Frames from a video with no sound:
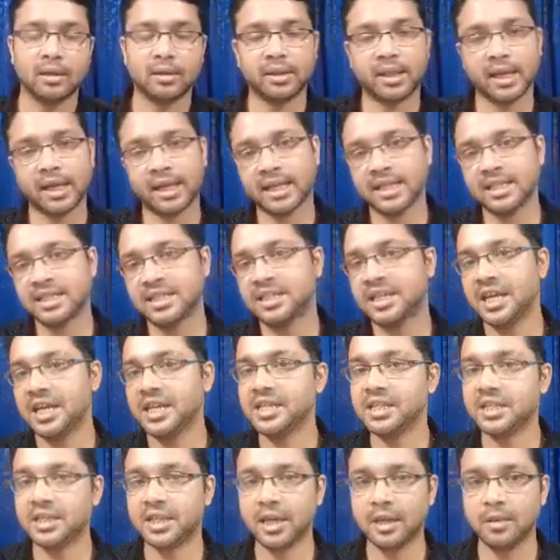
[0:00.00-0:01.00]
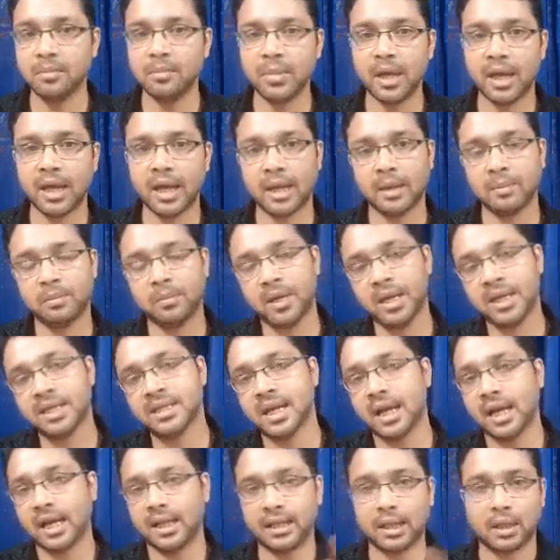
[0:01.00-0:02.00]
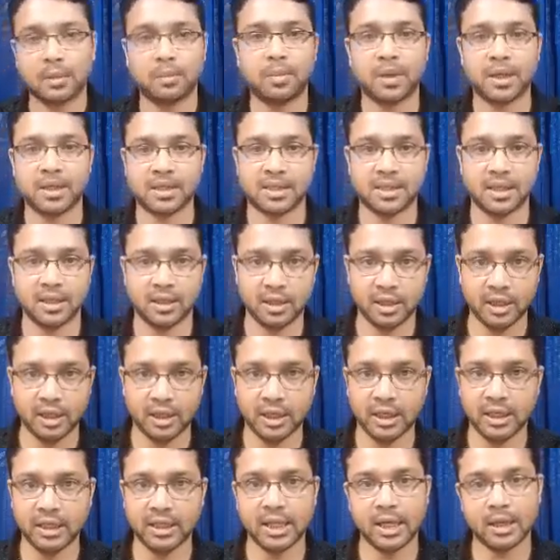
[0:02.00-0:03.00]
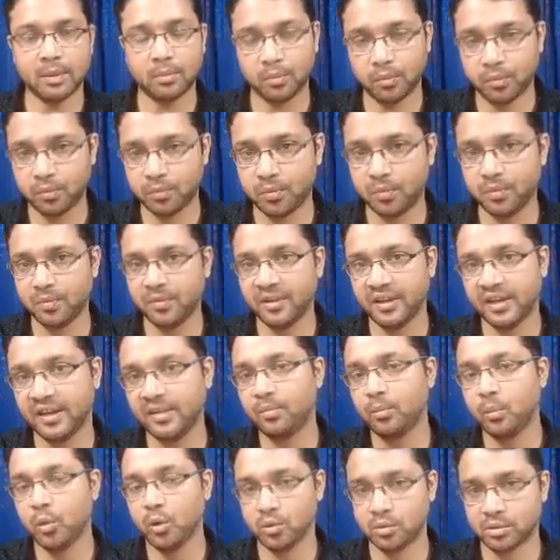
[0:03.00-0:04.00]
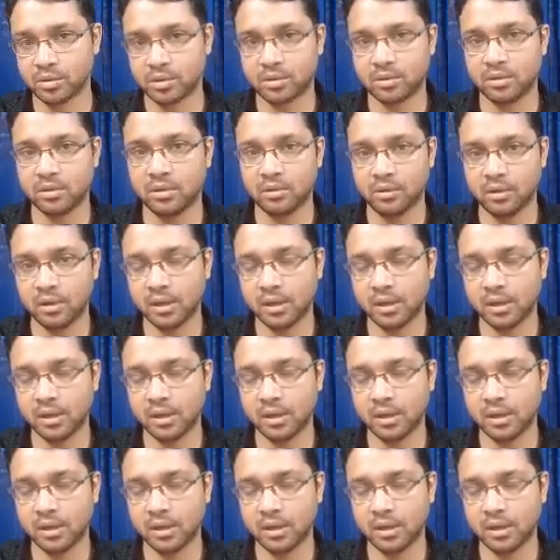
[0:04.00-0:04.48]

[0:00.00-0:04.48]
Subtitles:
they can change him and place another person in that very post.